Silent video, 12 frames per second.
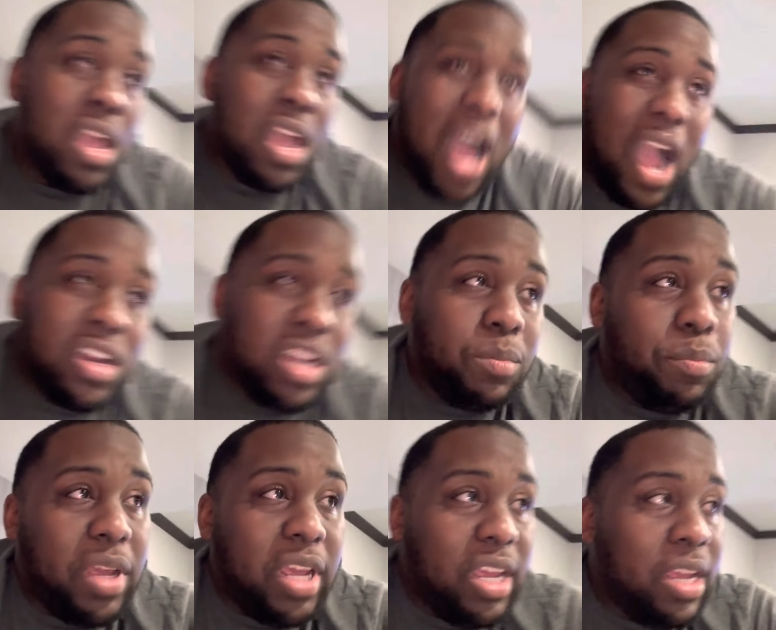I couldn't
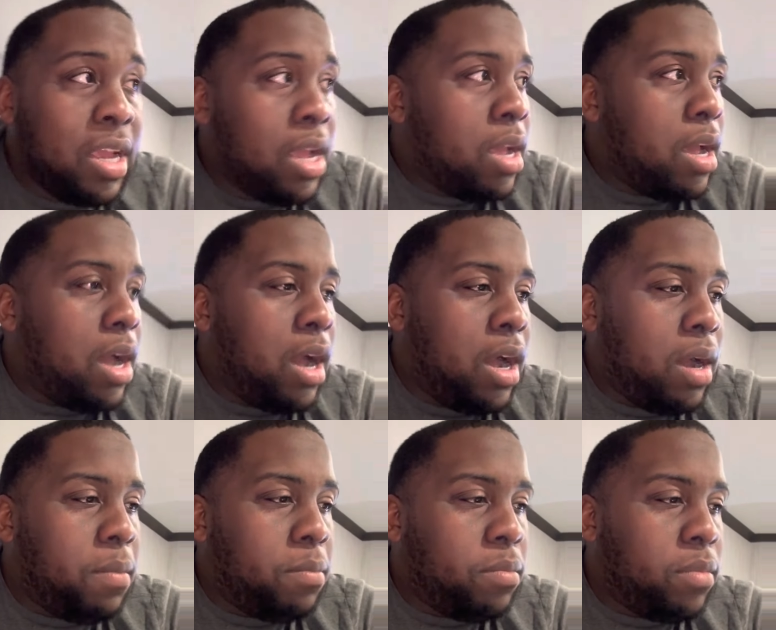be
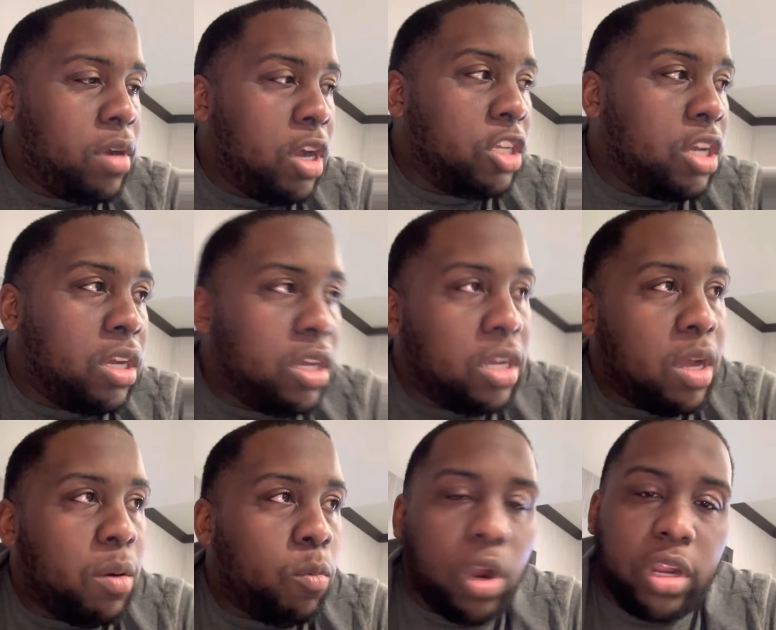um, a,
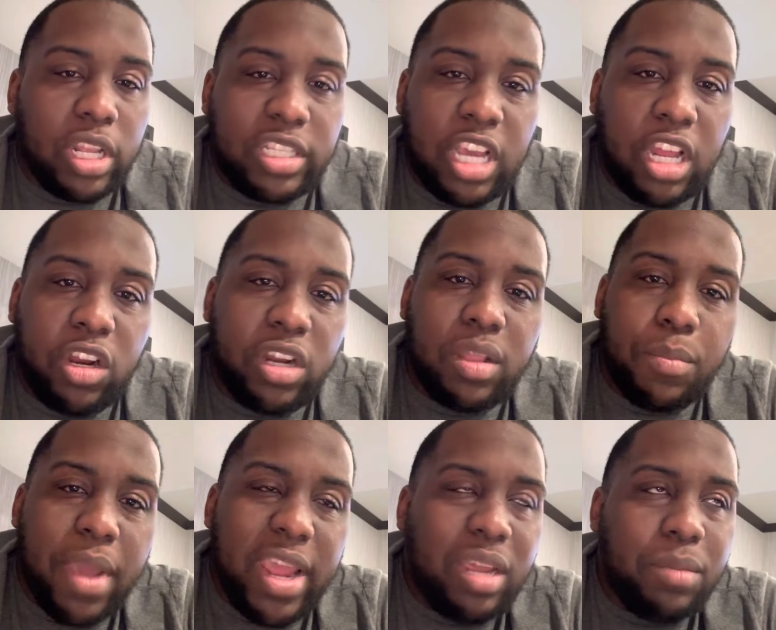a, work a teller at the
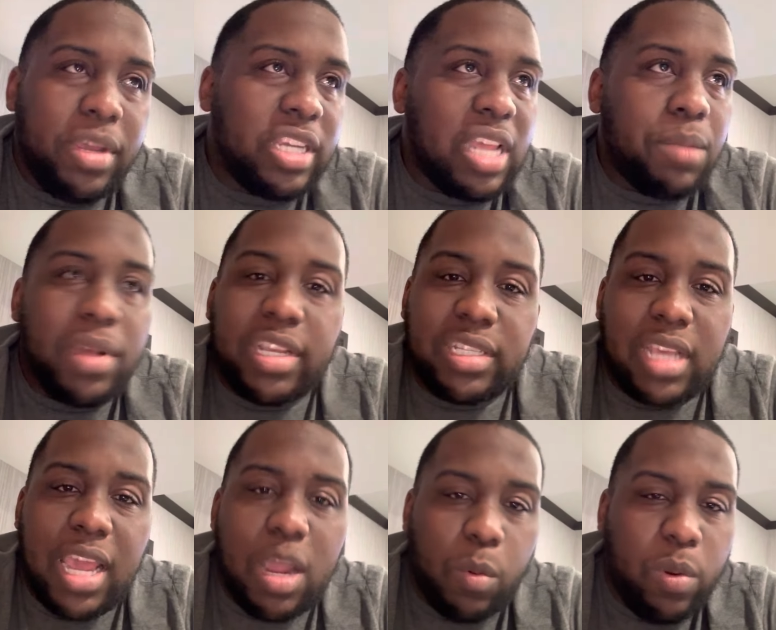bank because they might say,
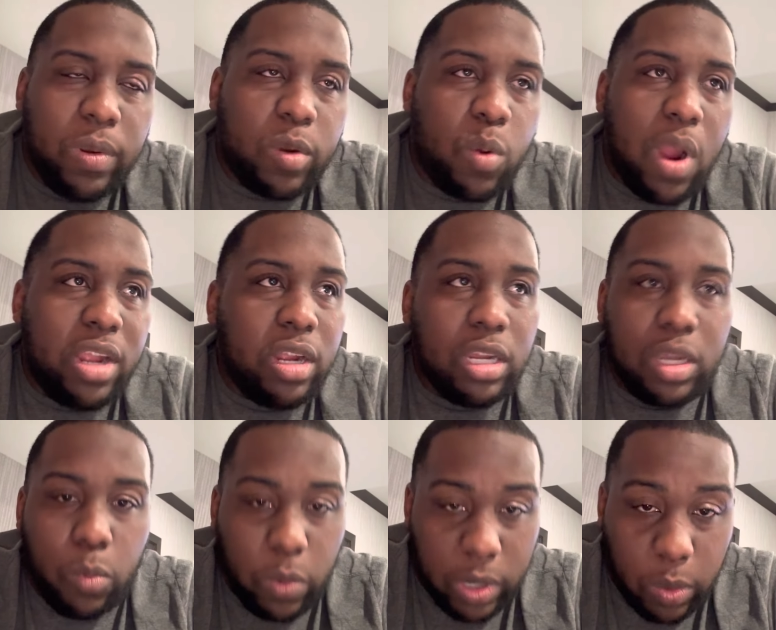hey, we require
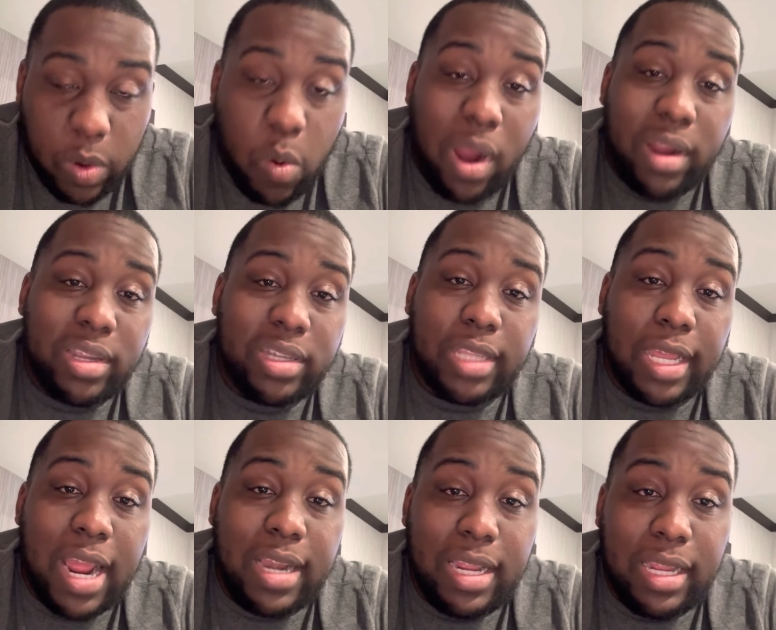require a state
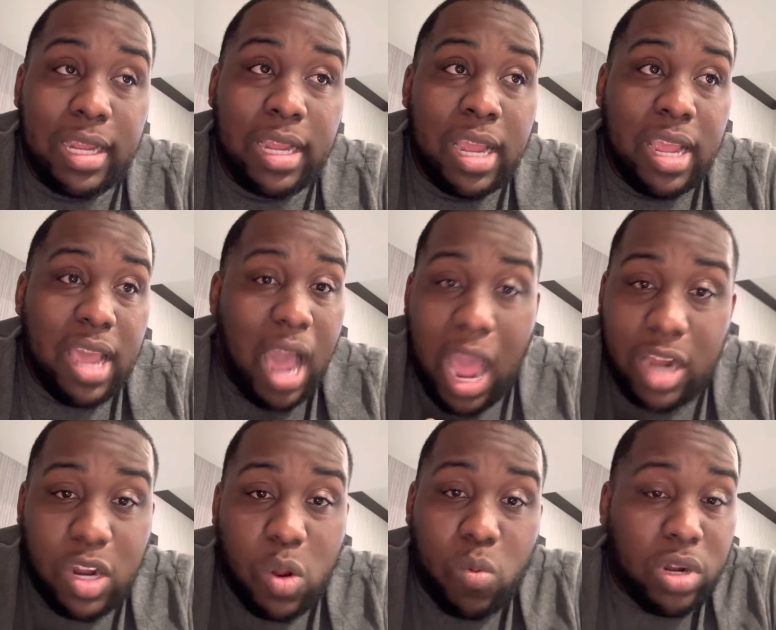ID. I
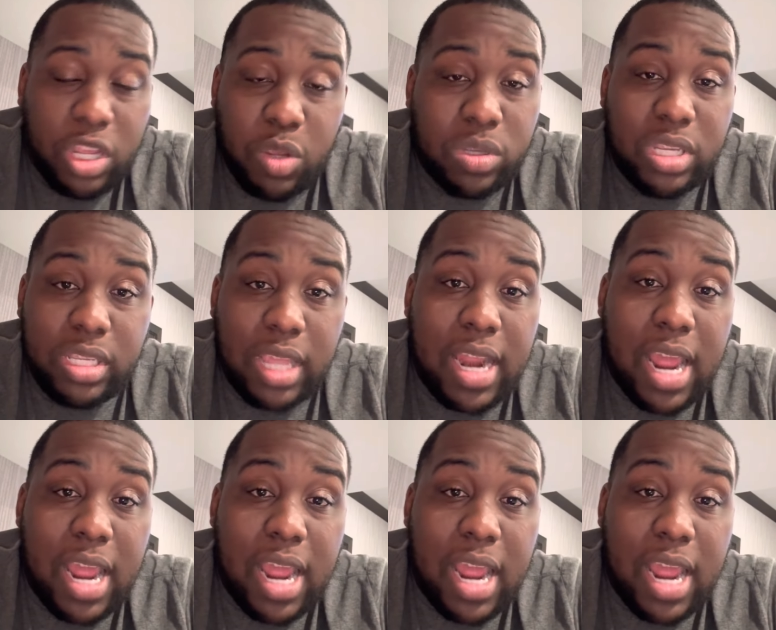don't want to use a state